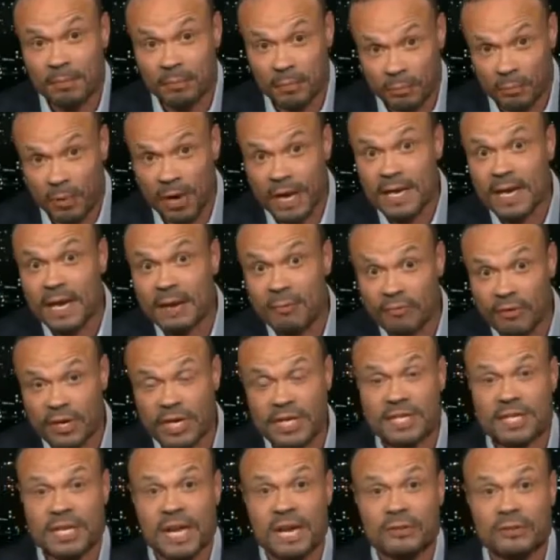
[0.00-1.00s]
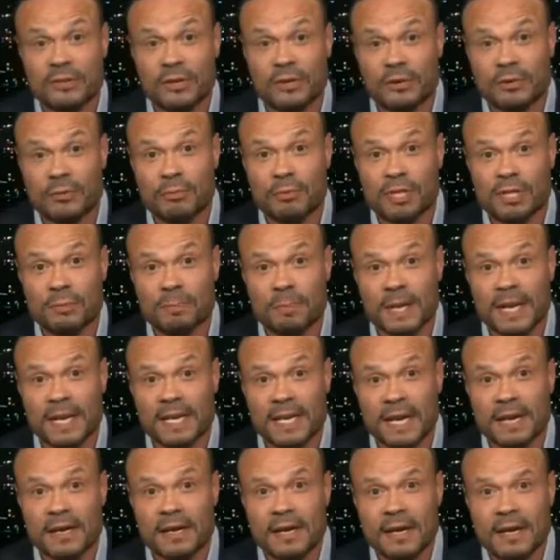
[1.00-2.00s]
when they reached out to her to
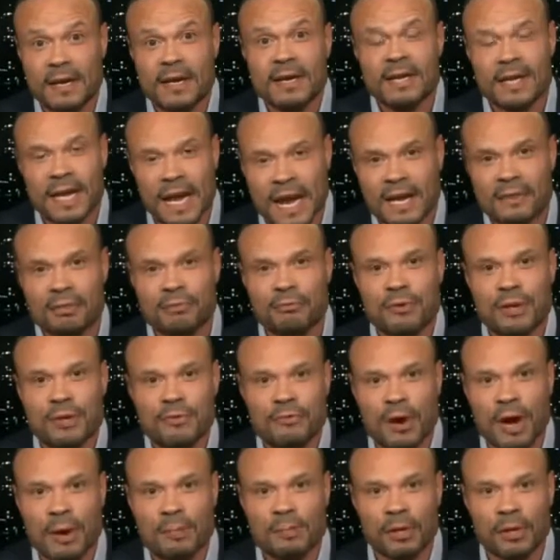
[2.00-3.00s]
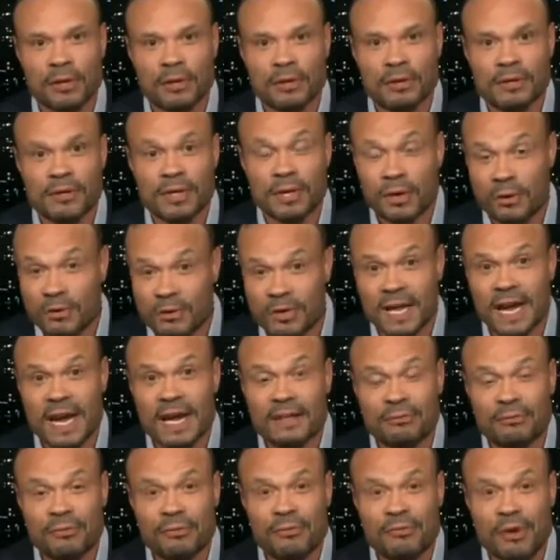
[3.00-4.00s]
explain that, Catherine Rumler. You know who
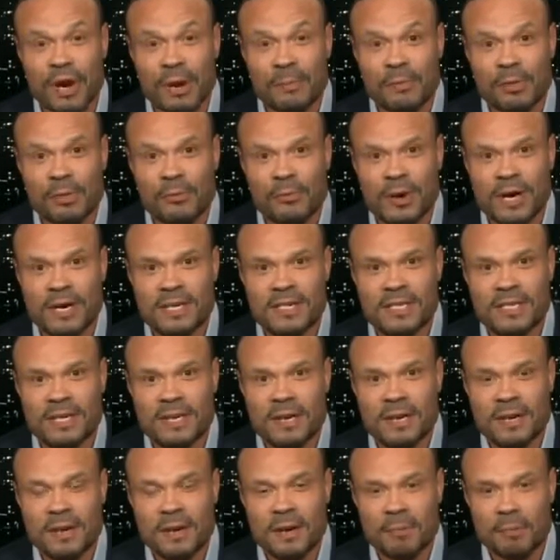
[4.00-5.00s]
Catherine Rumler was?